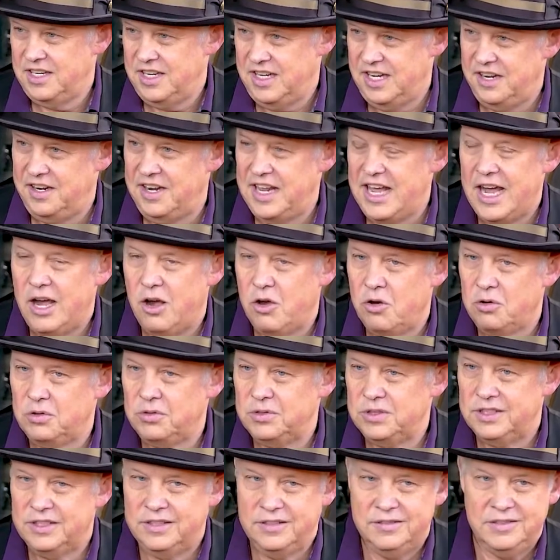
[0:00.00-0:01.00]
and
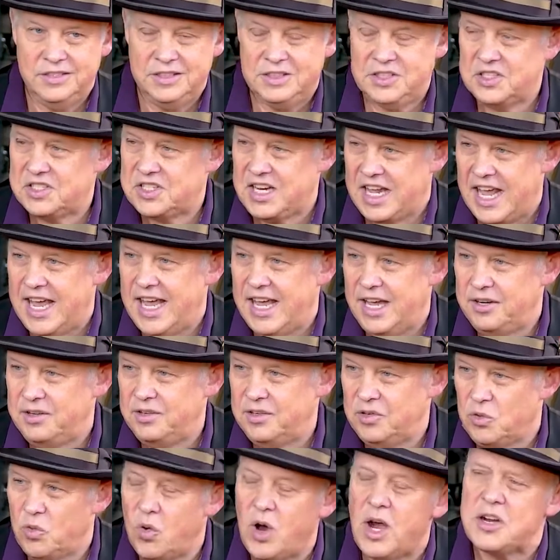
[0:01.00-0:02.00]
now just add
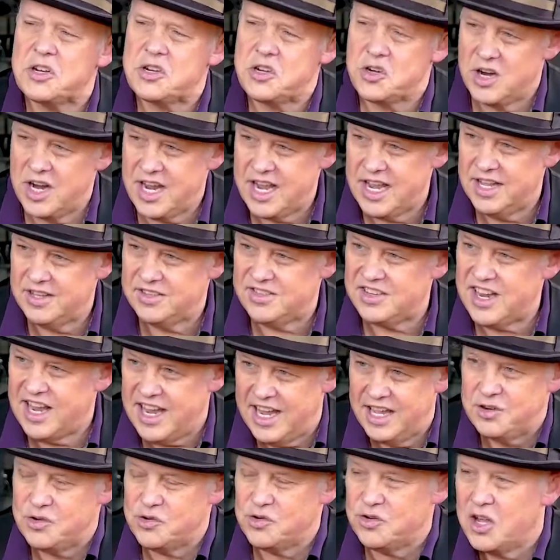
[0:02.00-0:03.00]
wash your hands
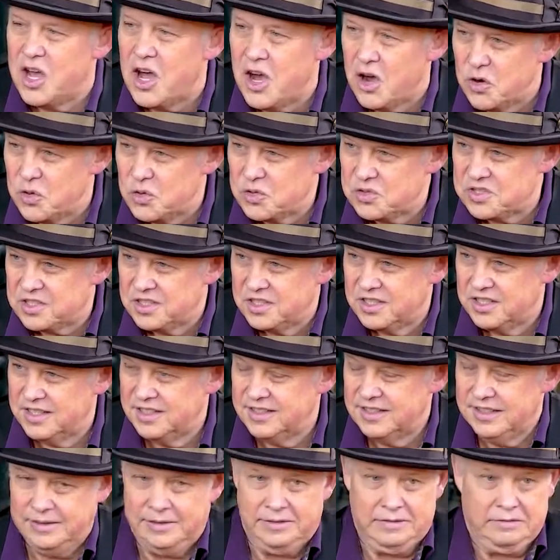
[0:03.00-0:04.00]
and your nose,
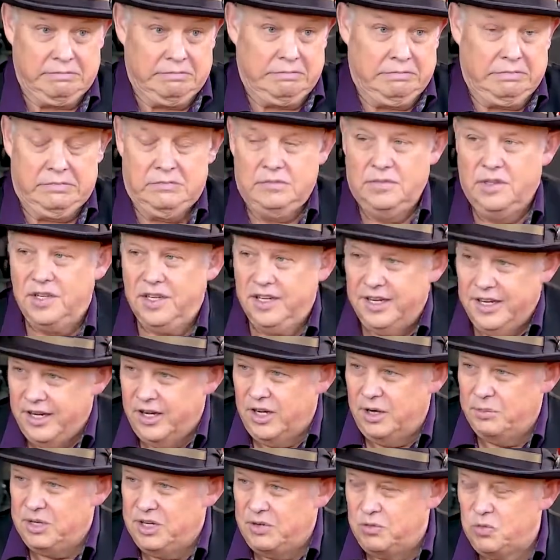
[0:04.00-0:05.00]
you
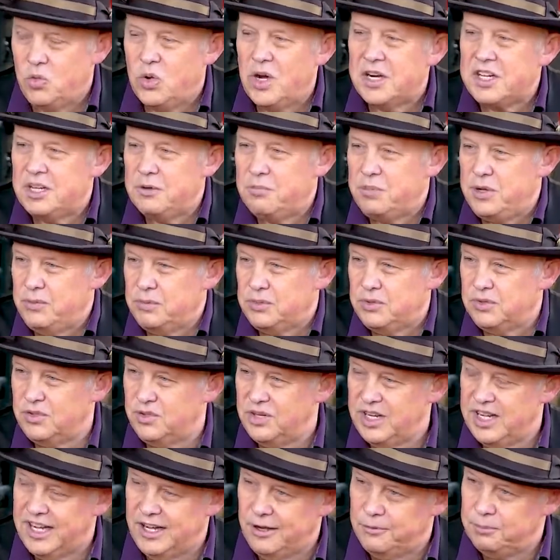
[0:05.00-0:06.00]
know, I mean, what can people do
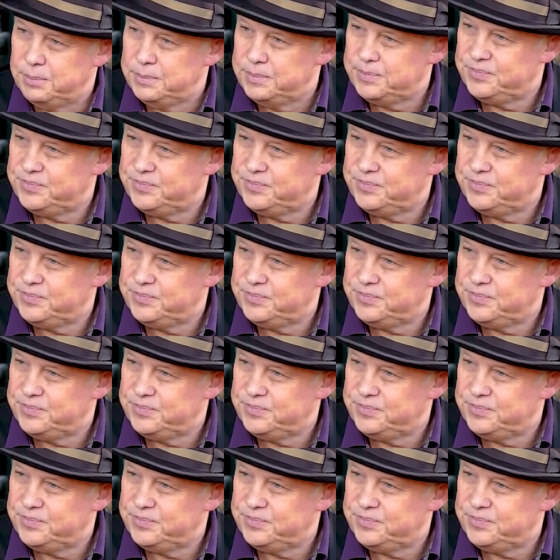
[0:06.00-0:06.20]
to help?